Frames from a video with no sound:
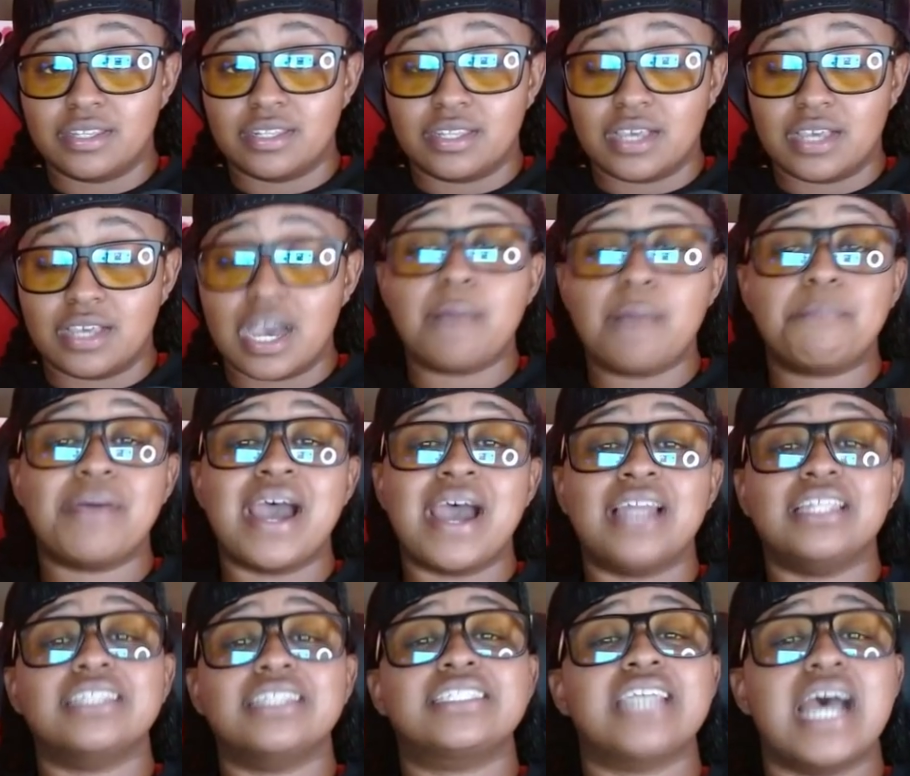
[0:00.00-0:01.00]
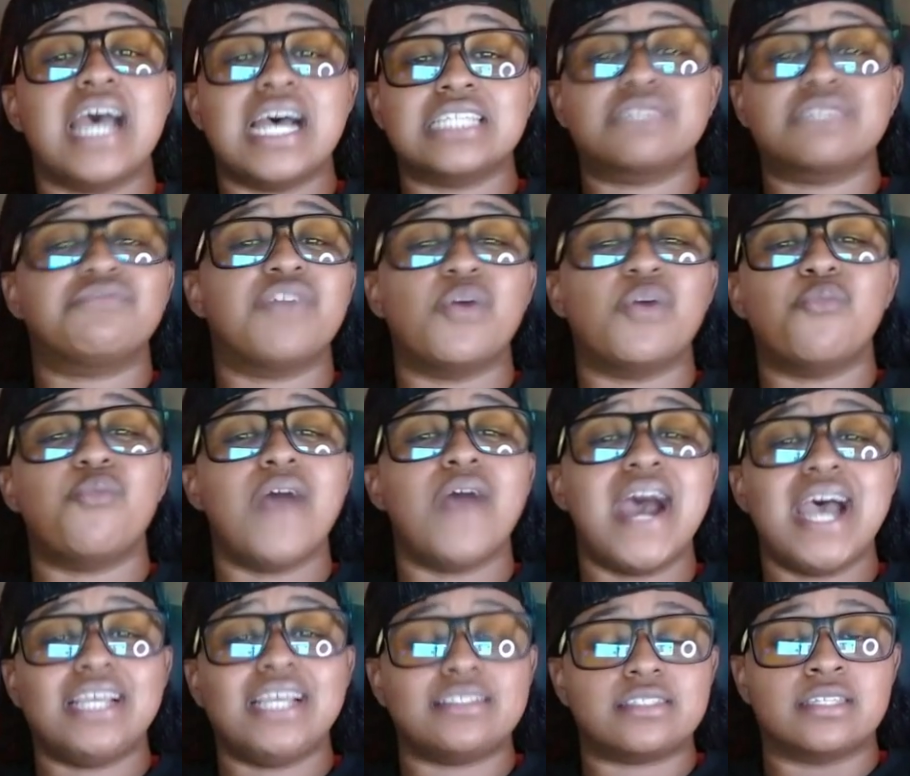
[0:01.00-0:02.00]
Apologize for
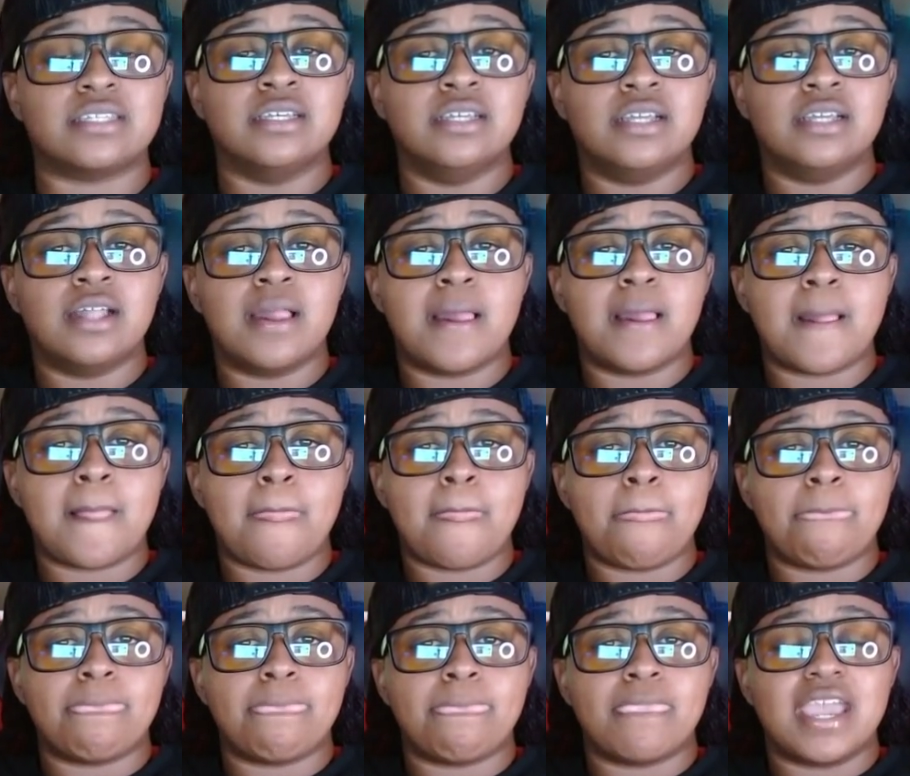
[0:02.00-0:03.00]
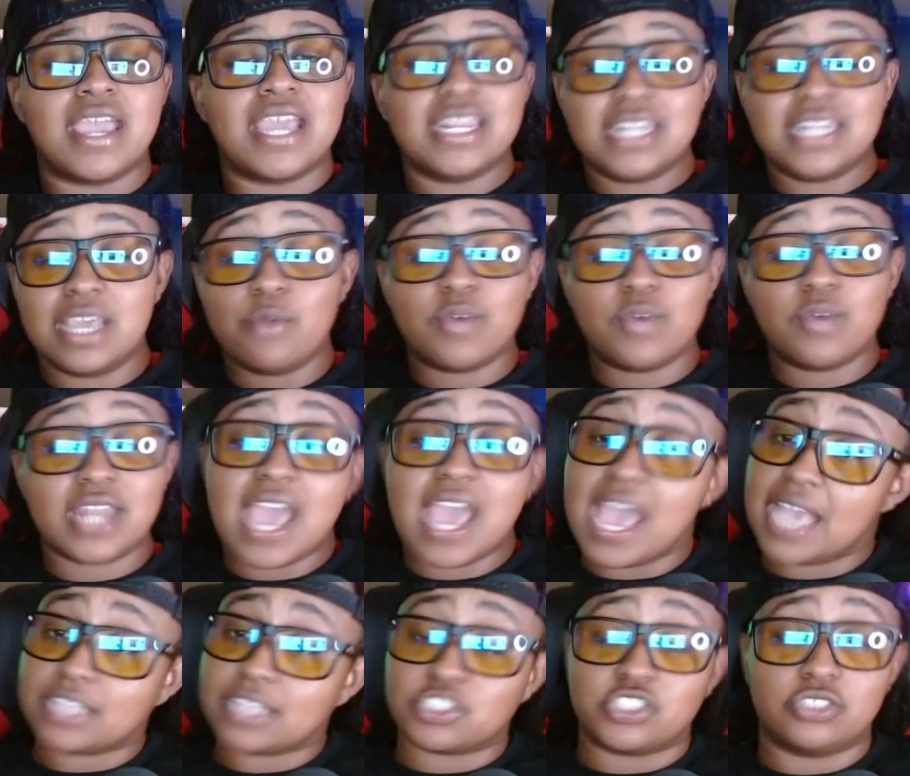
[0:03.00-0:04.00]
what? And then when
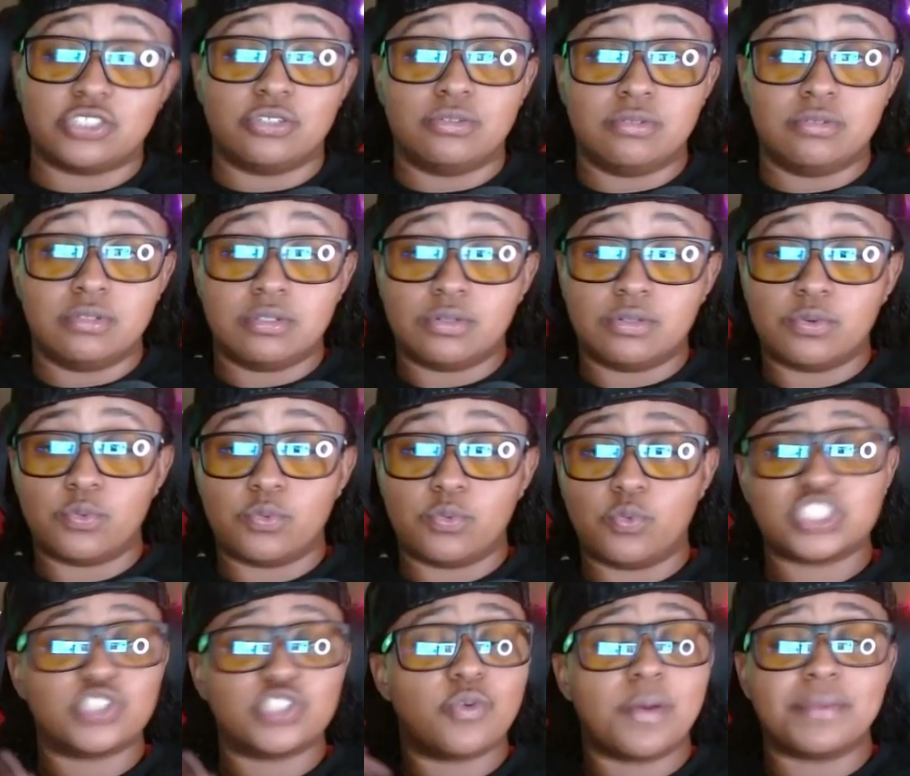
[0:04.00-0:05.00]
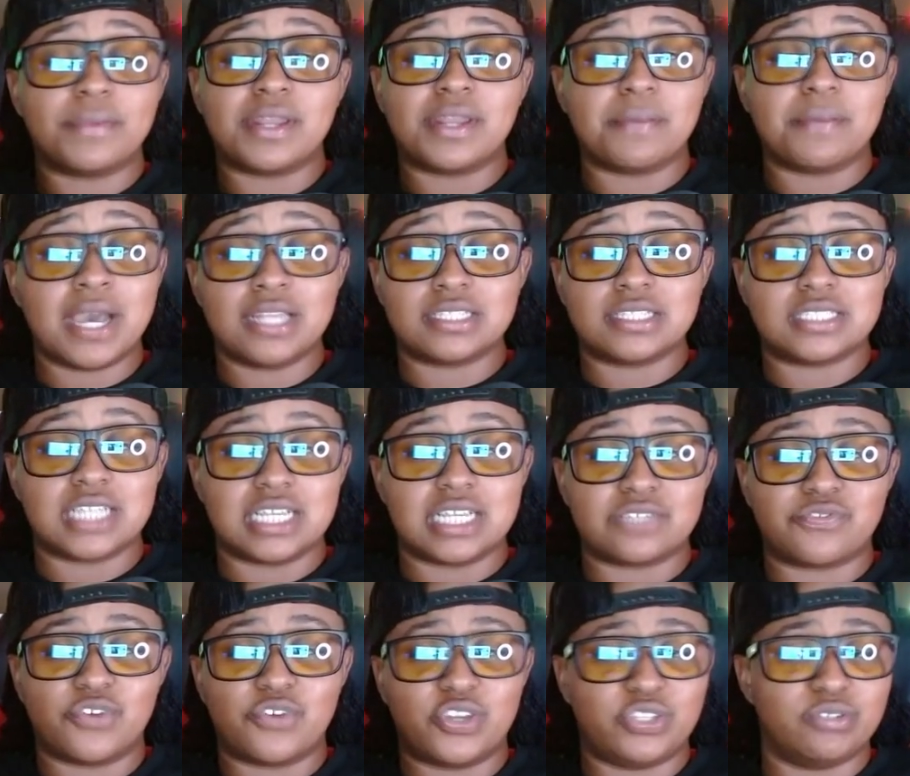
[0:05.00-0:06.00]
I ask you, what you want me to apologize
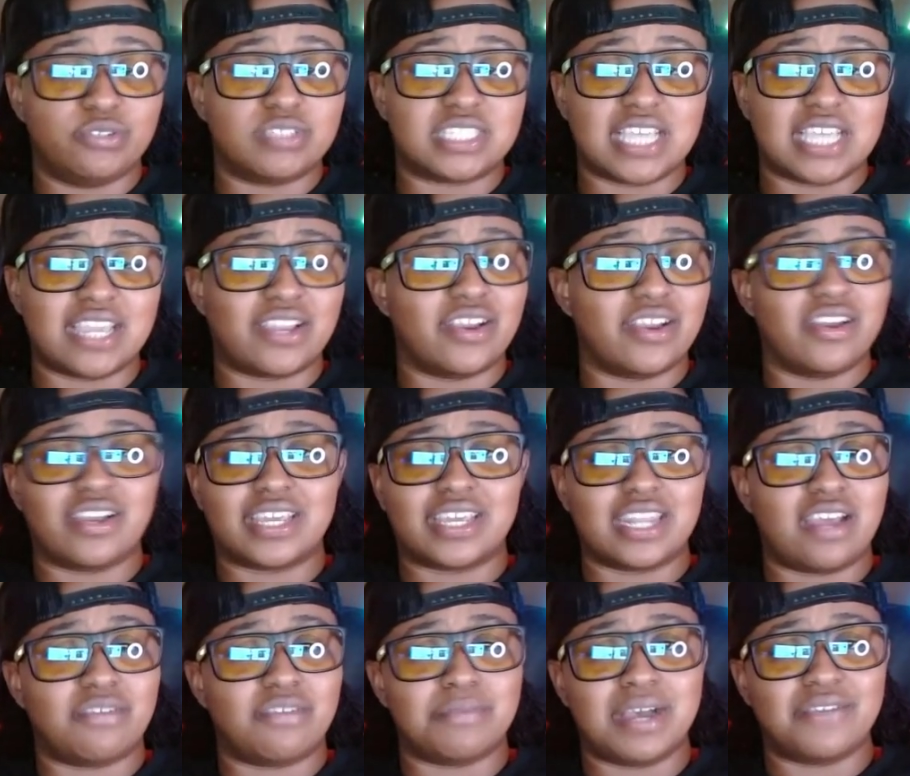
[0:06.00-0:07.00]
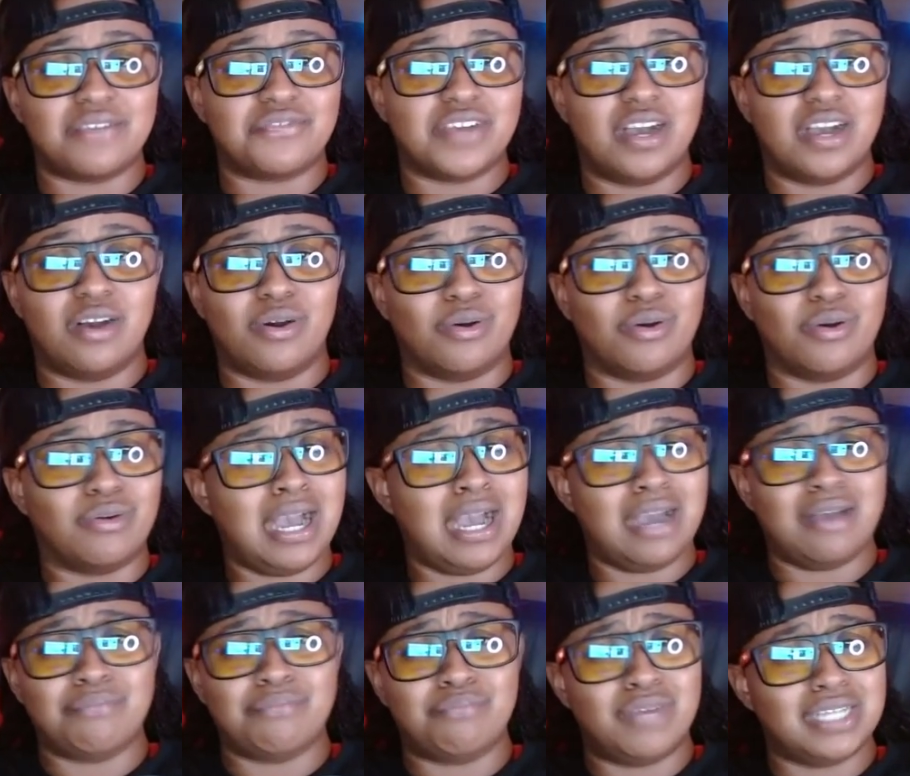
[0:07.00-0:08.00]
for? You say, girl, get off my phone.
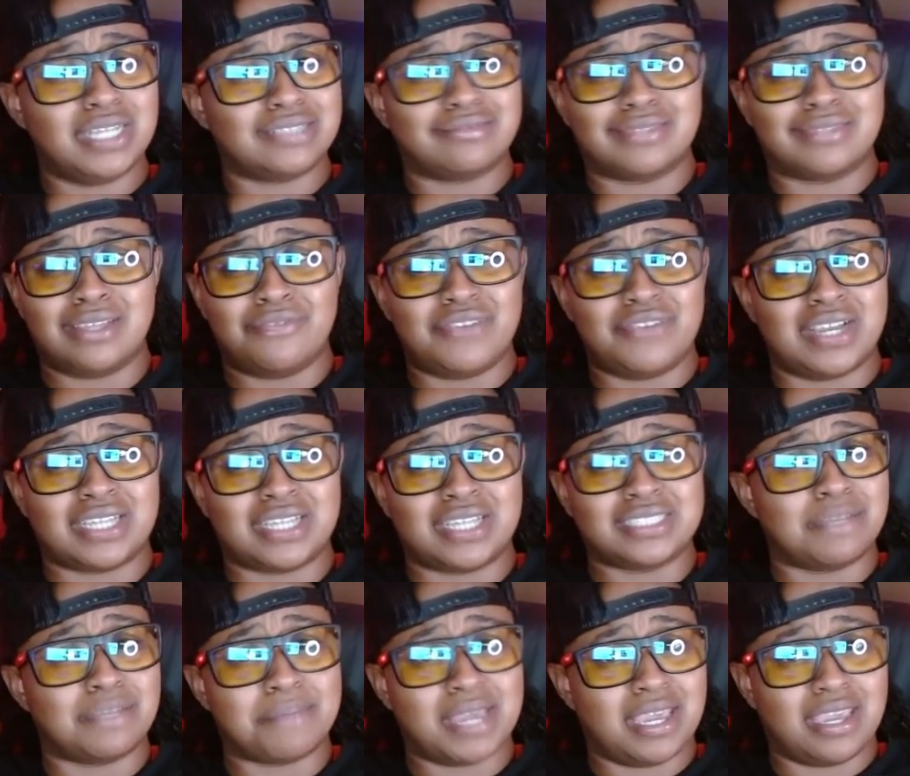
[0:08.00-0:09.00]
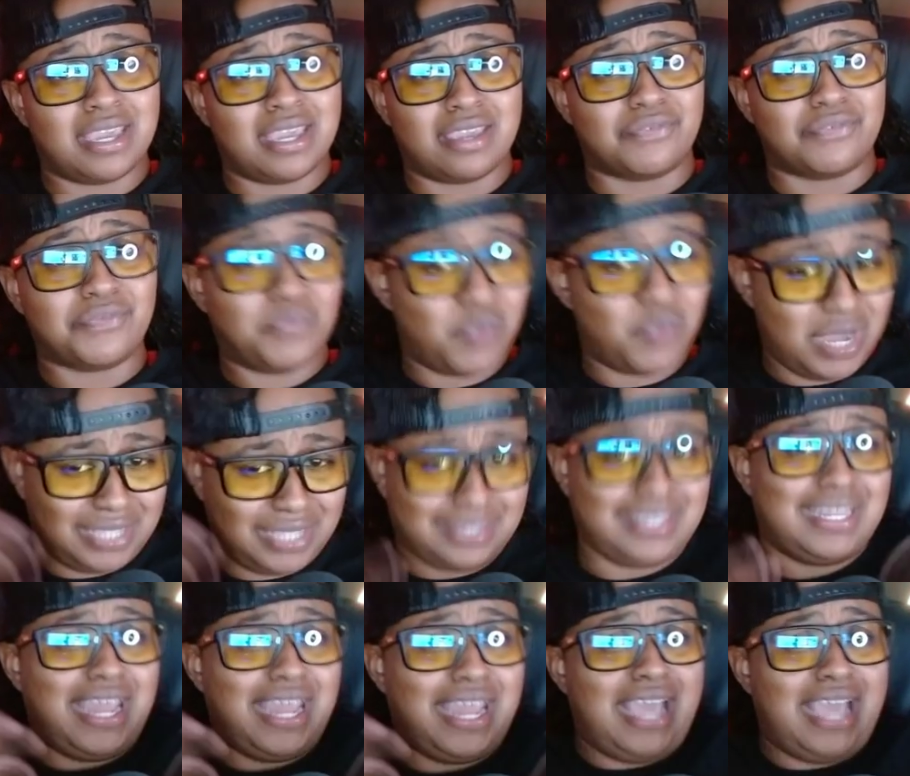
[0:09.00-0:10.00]
What the fuck is the beef? What
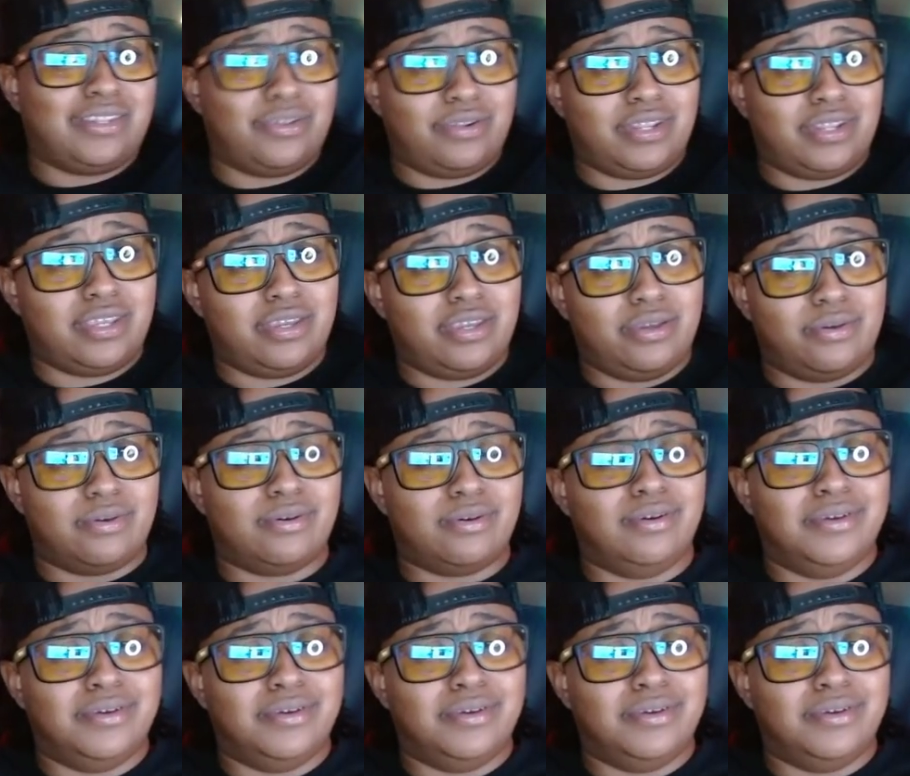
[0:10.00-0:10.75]
did I do to you?